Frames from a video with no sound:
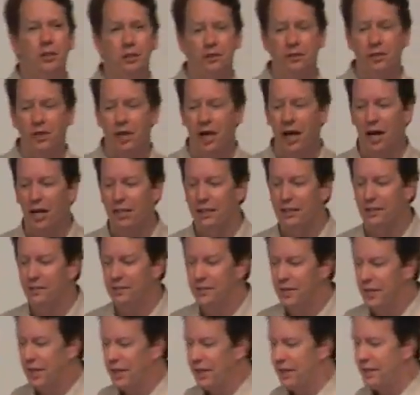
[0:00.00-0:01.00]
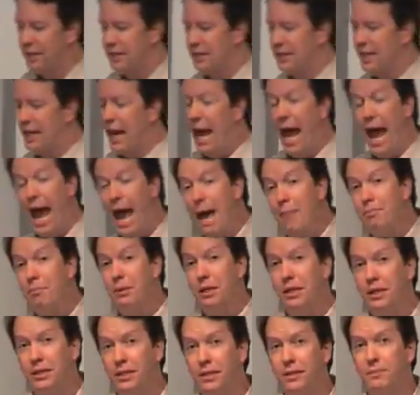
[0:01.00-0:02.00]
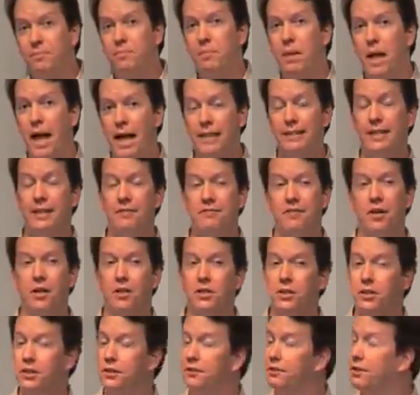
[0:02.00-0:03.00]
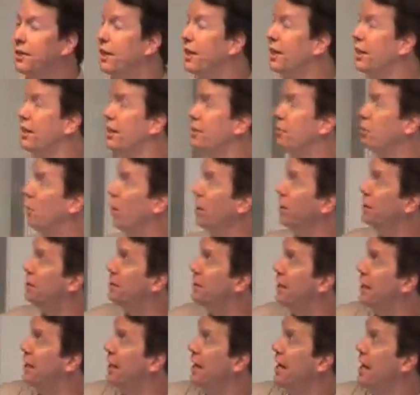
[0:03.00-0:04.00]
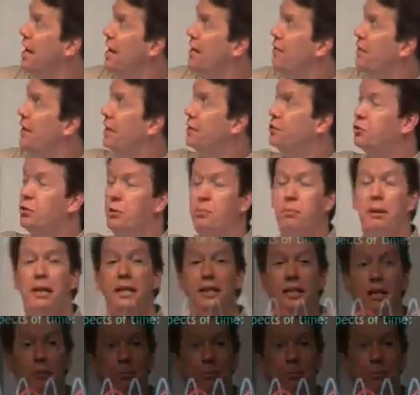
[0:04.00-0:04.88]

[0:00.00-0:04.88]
different kinds of things that happen as a function of time. One is that things repeat